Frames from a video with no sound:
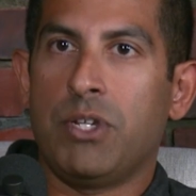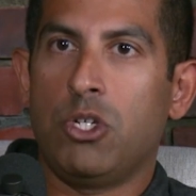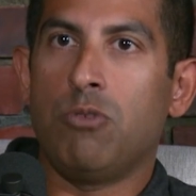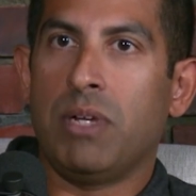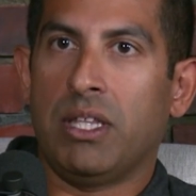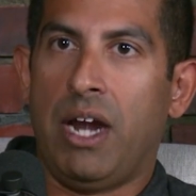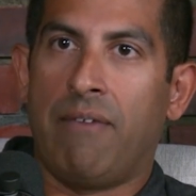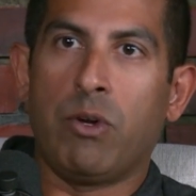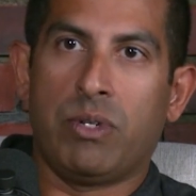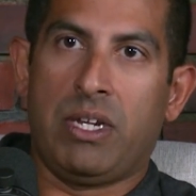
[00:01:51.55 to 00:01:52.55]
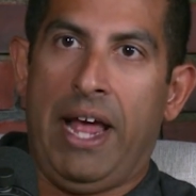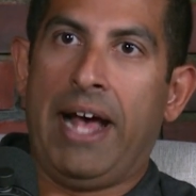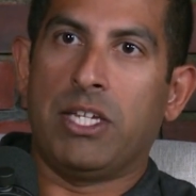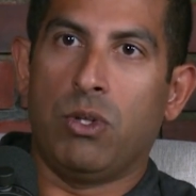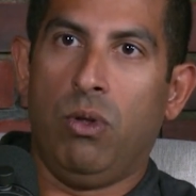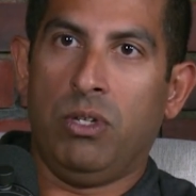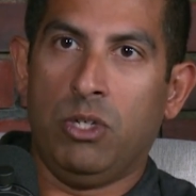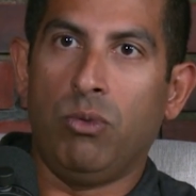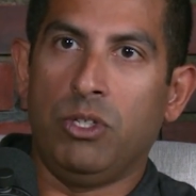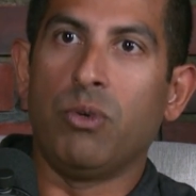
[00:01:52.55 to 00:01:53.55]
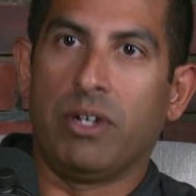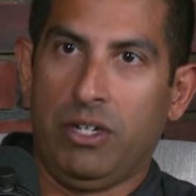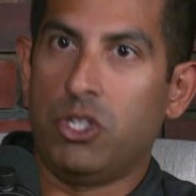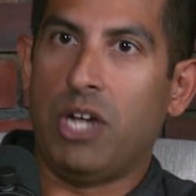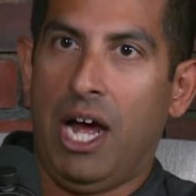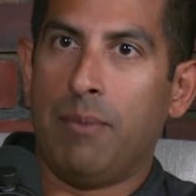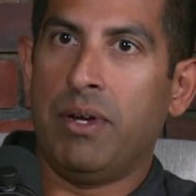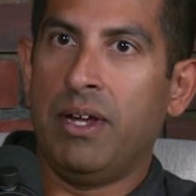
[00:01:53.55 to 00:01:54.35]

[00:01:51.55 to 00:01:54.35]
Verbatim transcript: assuming that everyone's an asshole, you will do a good job.